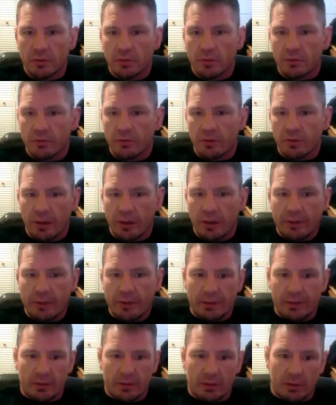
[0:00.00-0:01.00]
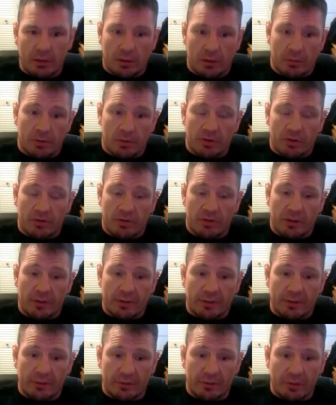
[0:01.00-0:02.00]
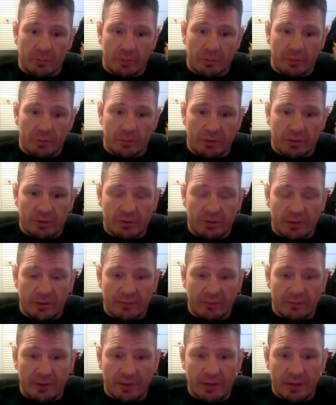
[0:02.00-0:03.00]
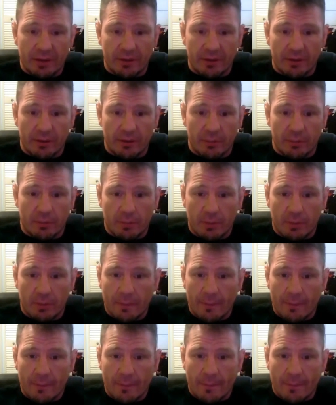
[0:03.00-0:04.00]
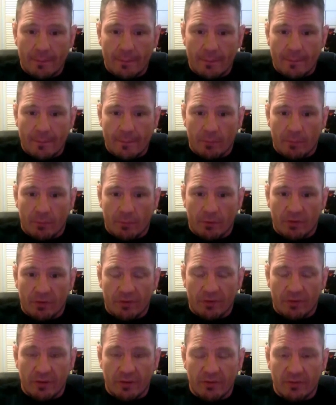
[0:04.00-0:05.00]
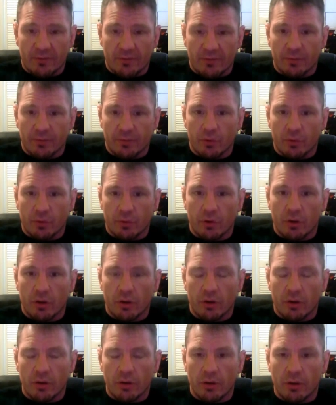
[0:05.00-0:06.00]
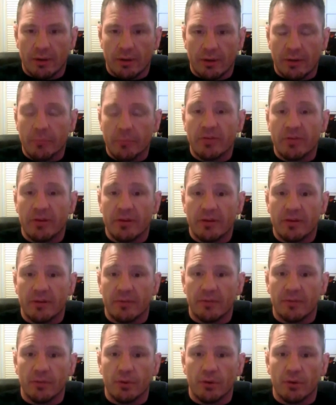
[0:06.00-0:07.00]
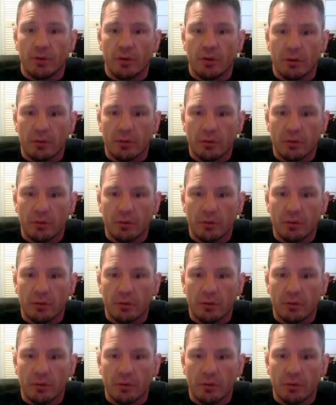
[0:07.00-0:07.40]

So I think, personally, I think this is going to be a really exciting fight once it hits the floor or attempts to hit the floor.